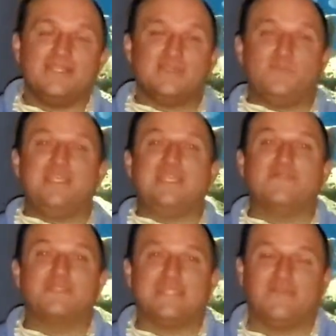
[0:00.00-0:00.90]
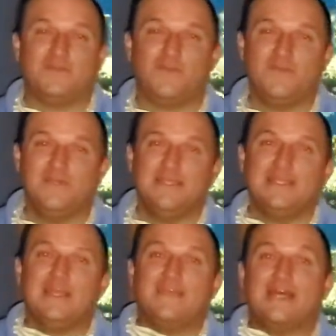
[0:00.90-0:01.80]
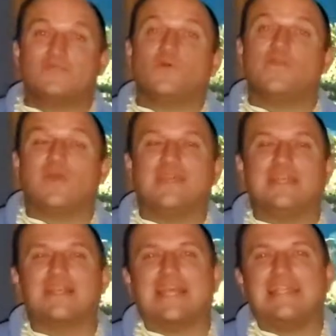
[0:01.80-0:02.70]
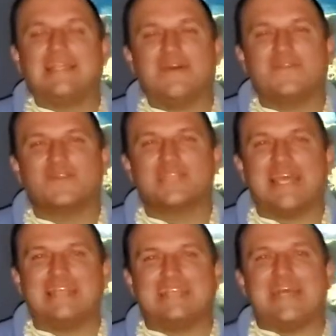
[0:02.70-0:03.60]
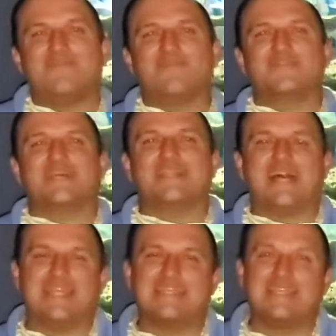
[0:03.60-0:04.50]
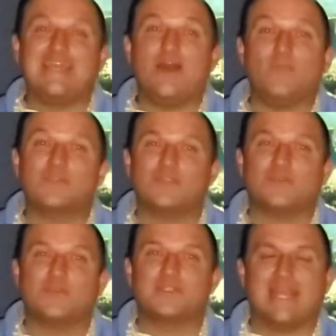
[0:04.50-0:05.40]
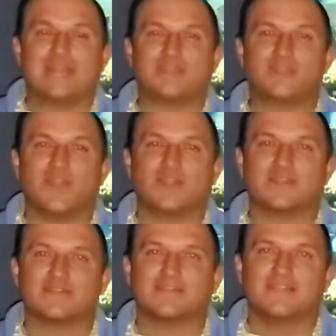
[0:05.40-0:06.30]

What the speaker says: Speaking of seafood, that's one way that landlubbers and divers alike can help us to protect sharks.